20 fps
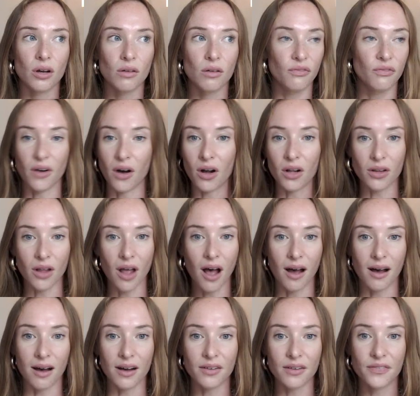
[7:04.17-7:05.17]
fall
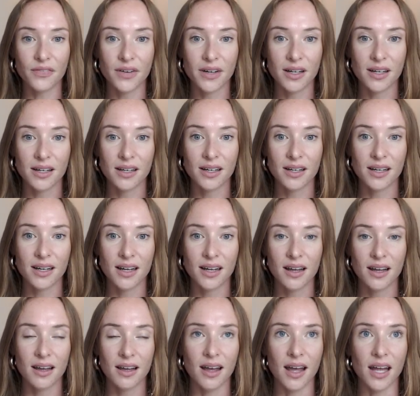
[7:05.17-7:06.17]
off
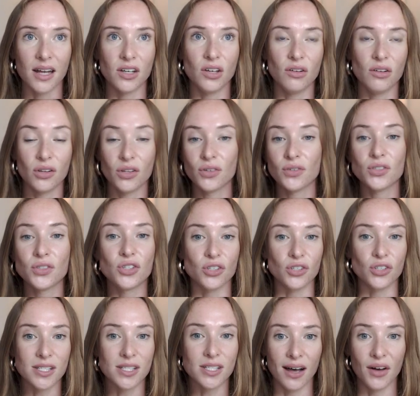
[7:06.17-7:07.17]
and you lose
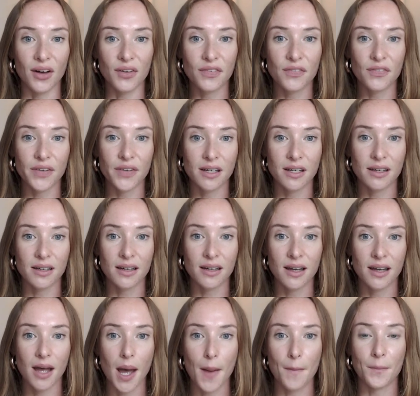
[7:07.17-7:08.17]
yourself.
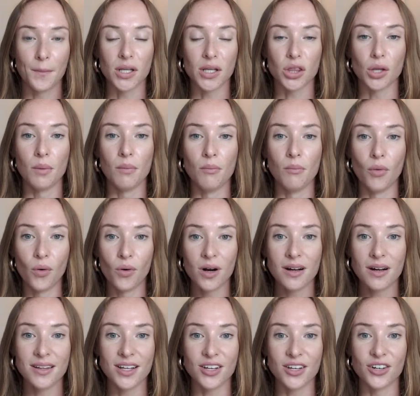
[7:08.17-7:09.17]
But the
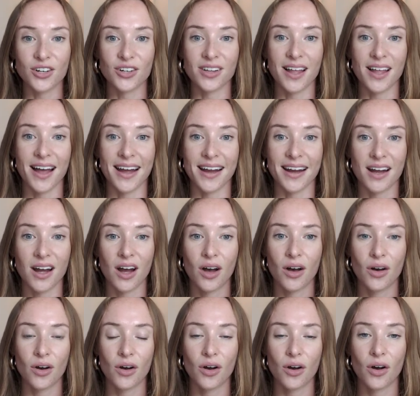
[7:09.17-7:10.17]
more that you're like,
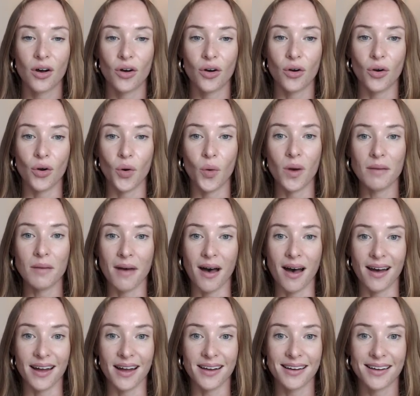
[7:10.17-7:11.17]
who am I?